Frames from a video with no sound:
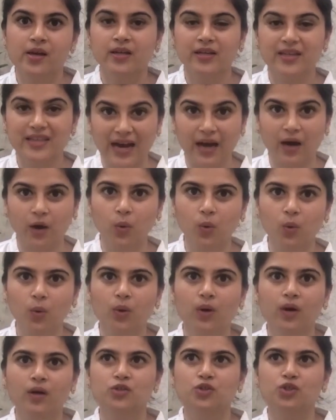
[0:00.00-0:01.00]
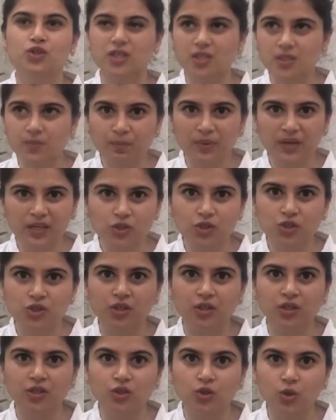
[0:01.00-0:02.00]
Now, just
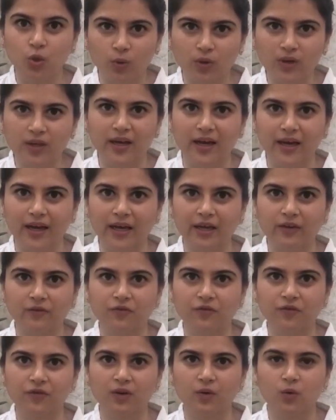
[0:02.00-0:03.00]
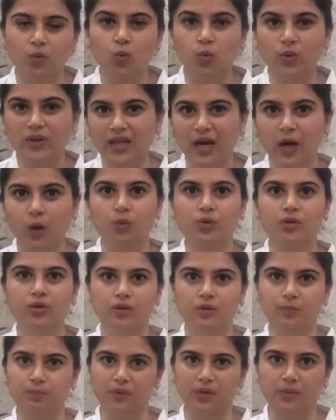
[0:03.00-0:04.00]
picture your life without
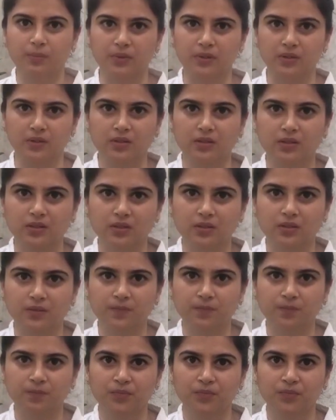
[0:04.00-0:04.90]
a purpose.